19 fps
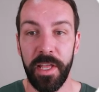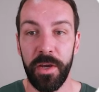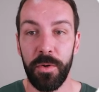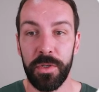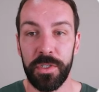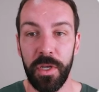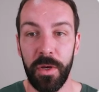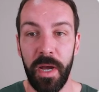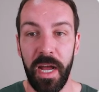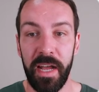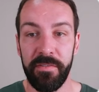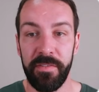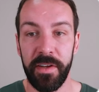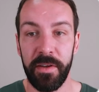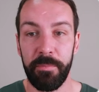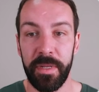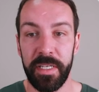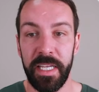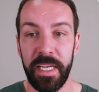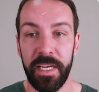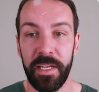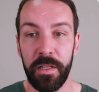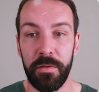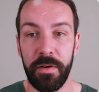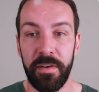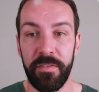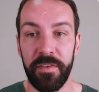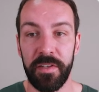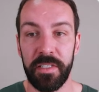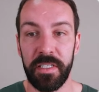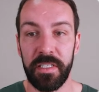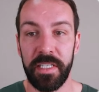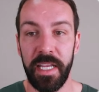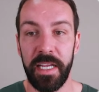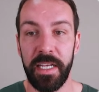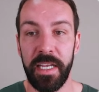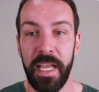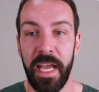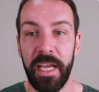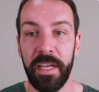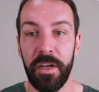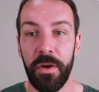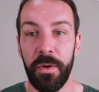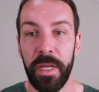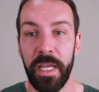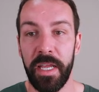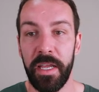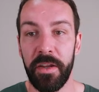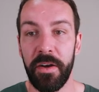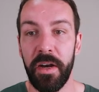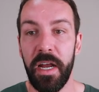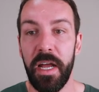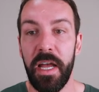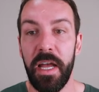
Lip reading: They also have a particular reference to San Diego here.